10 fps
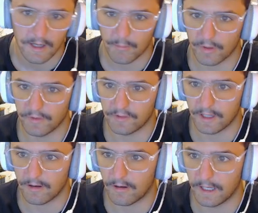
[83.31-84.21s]
previous day
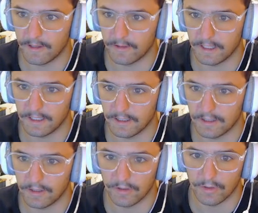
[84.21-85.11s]
high on
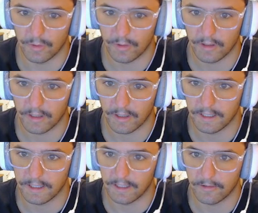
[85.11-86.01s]
NQ, and
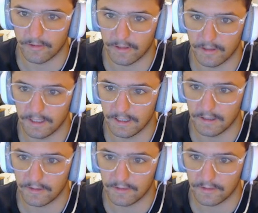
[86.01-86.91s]
then on
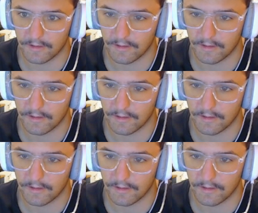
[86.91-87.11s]
ES